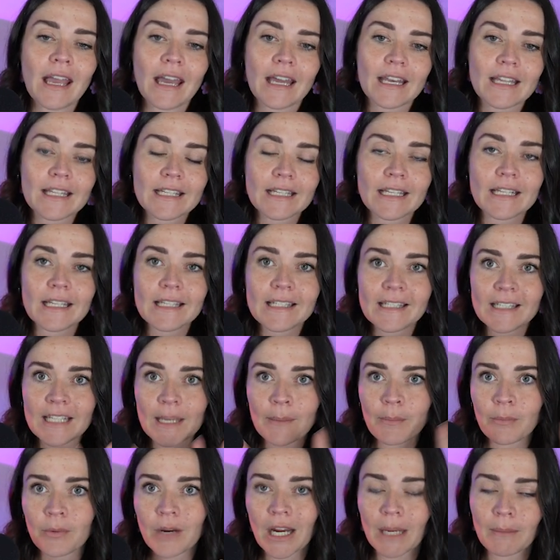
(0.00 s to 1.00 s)
and it's going to
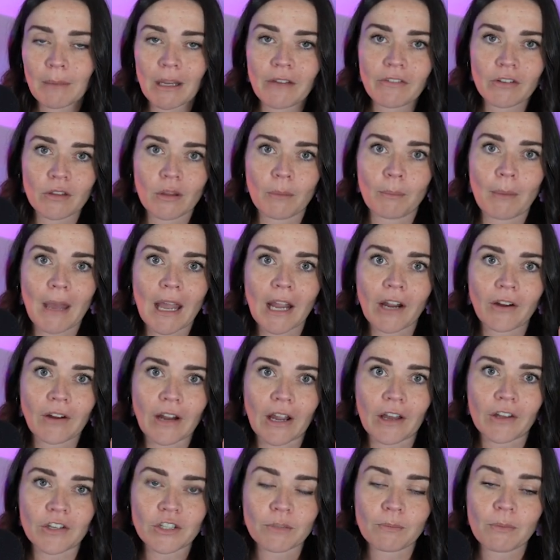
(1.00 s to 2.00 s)
separate me from the
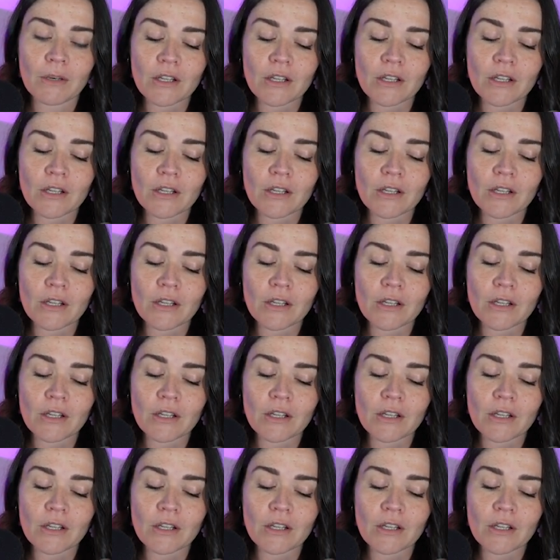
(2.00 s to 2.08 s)
background,